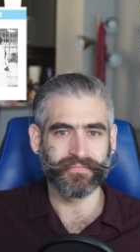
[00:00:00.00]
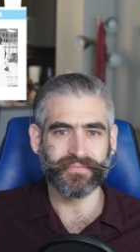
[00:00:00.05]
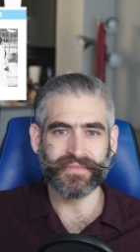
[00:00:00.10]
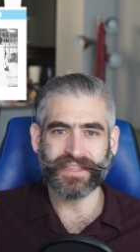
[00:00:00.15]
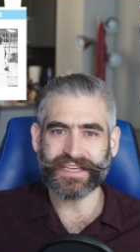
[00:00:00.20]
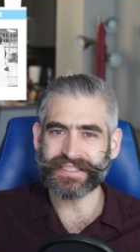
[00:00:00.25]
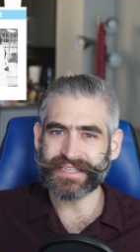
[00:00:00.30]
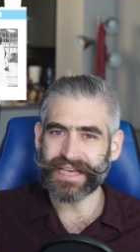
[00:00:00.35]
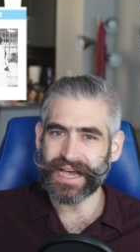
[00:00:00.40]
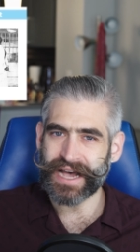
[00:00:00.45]

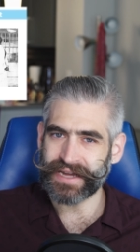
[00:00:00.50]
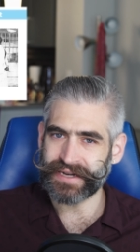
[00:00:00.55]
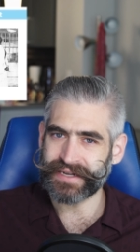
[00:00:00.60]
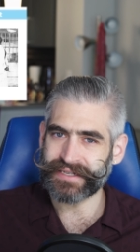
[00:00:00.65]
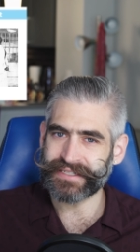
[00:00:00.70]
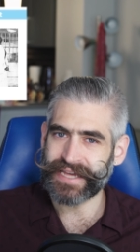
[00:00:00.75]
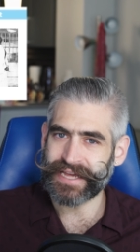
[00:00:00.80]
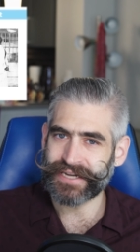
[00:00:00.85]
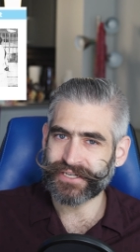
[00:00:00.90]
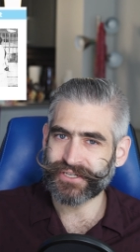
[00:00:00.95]
This
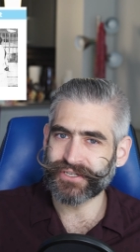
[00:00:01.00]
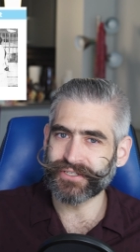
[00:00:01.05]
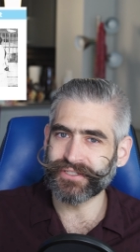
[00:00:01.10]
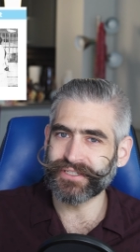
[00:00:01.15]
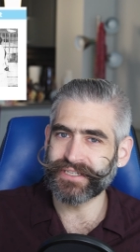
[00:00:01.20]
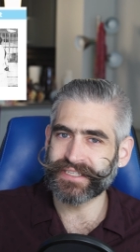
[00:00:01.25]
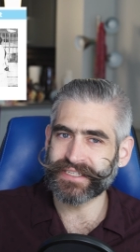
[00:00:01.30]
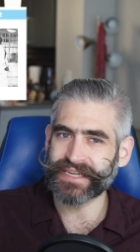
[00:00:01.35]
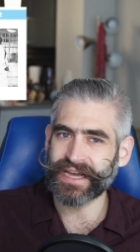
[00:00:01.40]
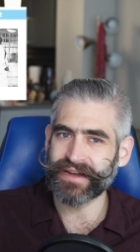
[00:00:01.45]
unintentional
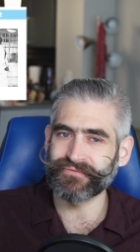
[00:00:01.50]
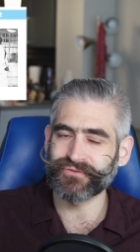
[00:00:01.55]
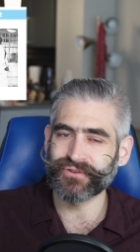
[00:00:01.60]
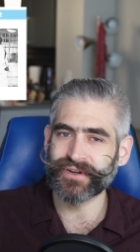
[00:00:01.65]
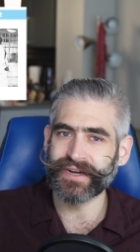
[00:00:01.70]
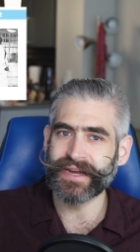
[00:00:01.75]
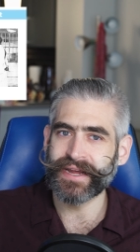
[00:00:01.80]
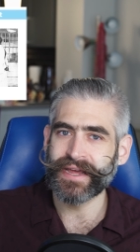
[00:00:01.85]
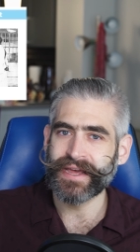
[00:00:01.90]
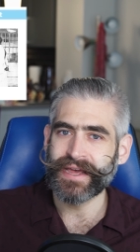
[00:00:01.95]

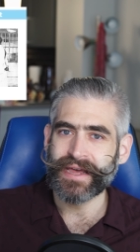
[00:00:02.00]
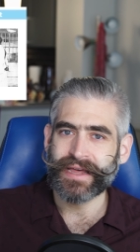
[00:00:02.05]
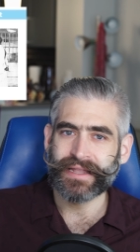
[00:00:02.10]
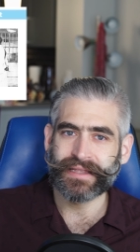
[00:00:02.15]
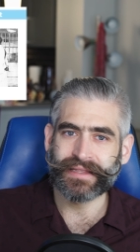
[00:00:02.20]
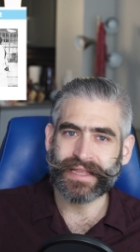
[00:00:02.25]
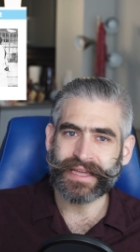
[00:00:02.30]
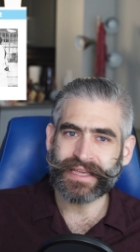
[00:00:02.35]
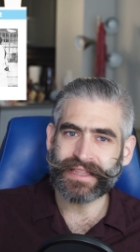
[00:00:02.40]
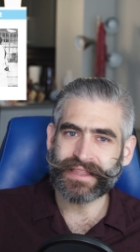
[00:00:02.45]
discovery
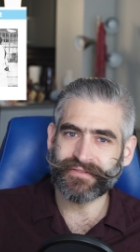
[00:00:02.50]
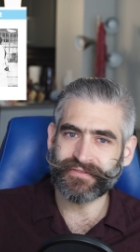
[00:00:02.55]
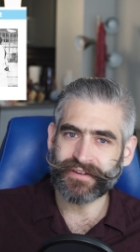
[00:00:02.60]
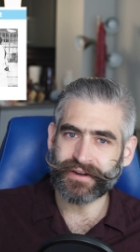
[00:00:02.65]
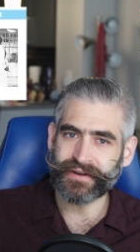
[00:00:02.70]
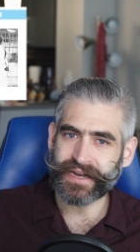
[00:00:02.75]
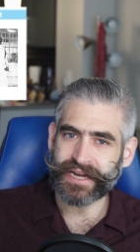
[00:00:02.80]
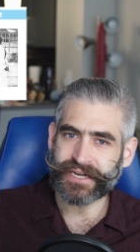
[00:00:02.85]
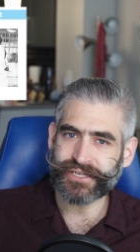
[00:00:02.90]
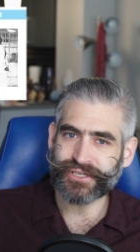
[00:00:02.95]
laid the
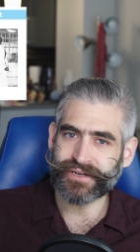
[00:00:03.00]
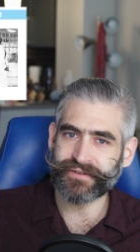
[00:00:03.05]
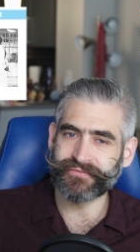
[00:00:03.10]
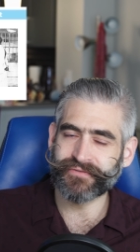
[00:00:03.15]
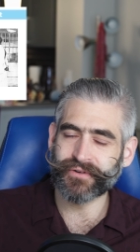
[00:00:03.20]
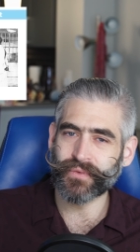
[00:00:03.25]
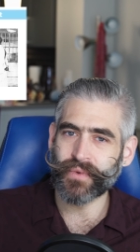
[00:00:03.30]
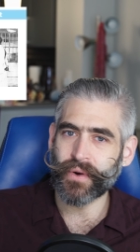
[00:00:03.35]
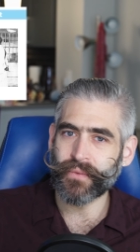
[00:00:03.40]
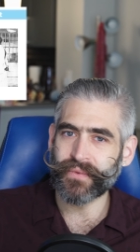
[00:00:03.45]
foundation
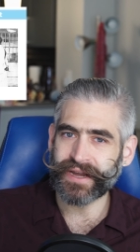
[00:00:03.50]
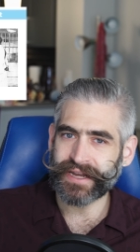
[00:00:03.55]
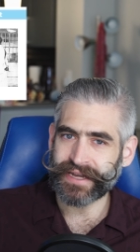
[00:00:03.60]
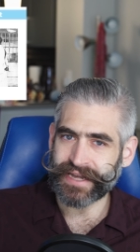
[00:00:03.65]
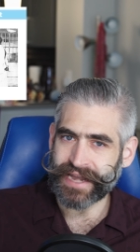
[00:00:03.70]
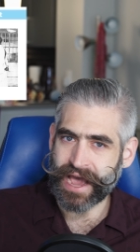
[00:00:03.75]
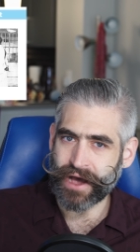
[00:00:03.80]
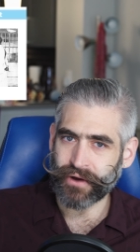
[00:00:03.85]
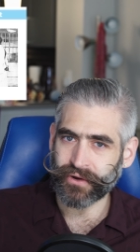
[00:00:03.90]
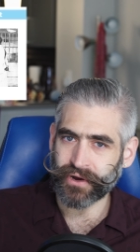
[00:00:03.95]
for what we
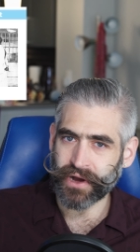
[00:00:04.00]
now